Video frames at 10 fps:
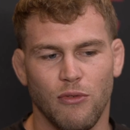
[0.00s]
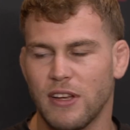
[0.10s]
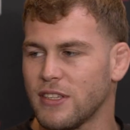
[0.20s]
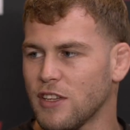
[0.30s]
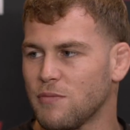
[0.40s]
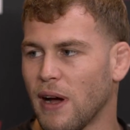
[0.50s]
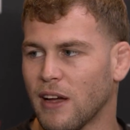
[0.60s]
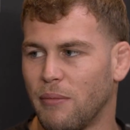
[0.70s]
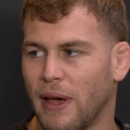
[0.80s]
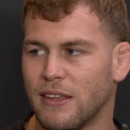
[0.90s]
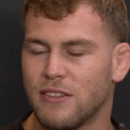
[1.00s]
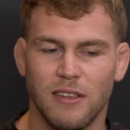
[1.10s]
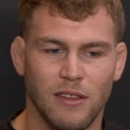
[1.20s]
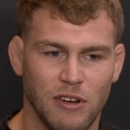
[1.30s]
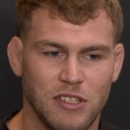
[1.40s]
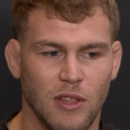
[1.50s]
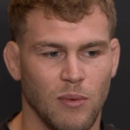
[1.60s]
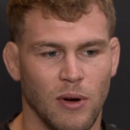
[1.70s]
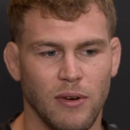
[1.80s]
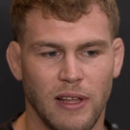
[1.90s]
wrestlers, but compared to the rest of the
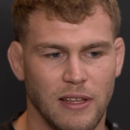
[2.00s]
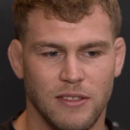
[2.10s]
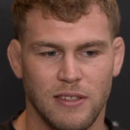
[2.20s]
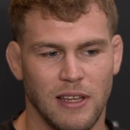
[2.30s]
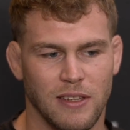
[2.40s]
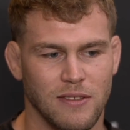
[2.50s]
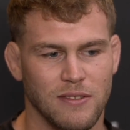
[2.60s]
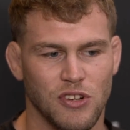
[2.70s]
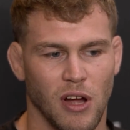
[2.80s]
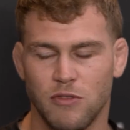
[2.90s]
world, it's child's